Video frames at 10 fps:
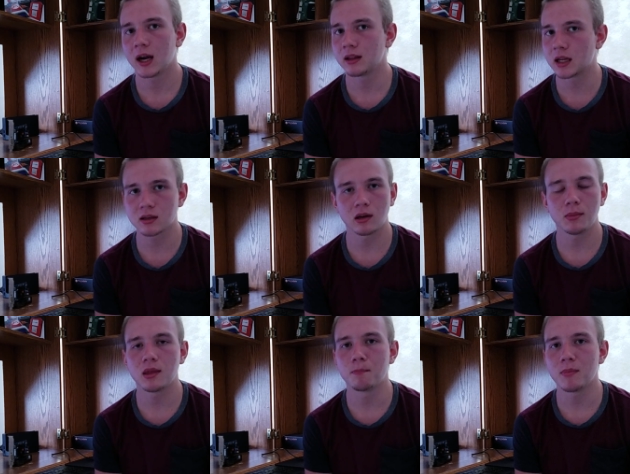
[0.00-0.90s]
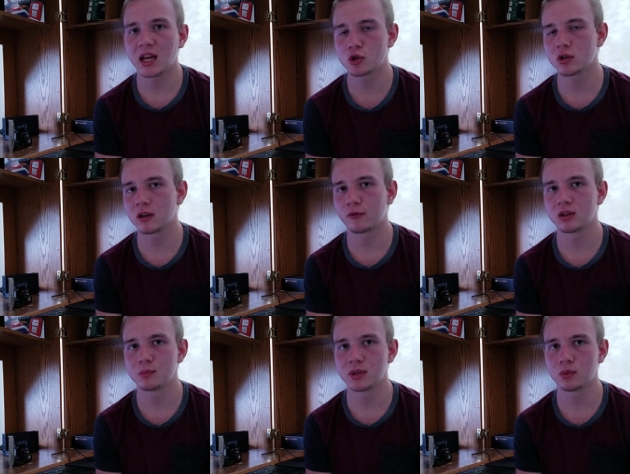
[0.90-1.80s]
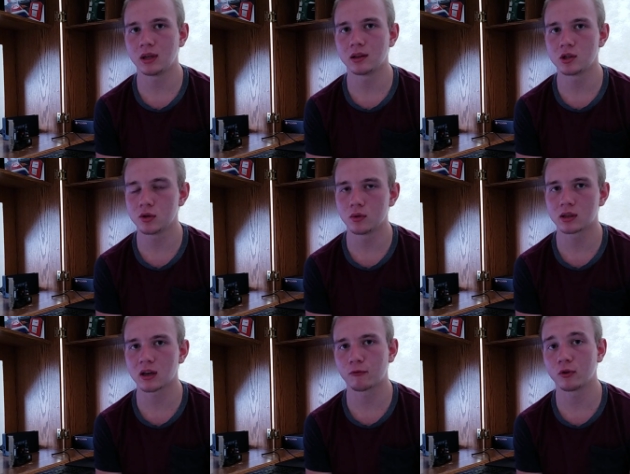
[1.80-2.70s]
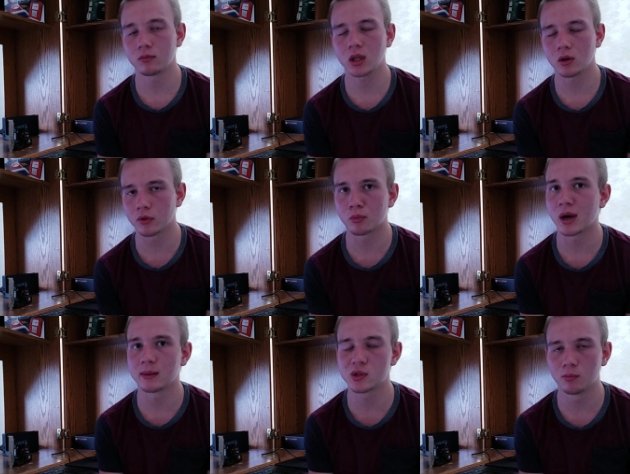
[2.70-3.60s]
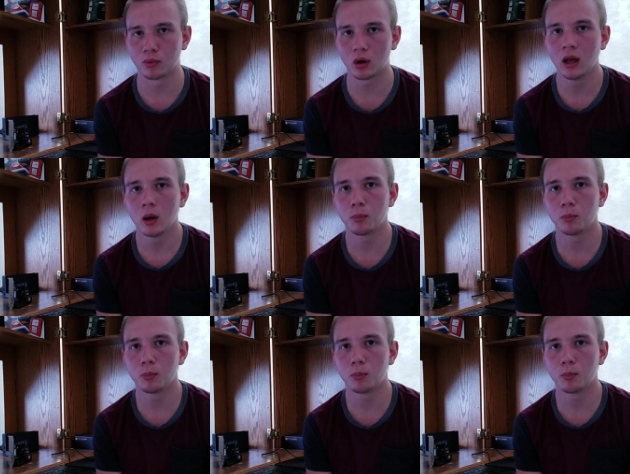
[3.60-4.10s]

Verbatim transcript: And that's going to be the major difference between the two, except for, you know, the RAM support.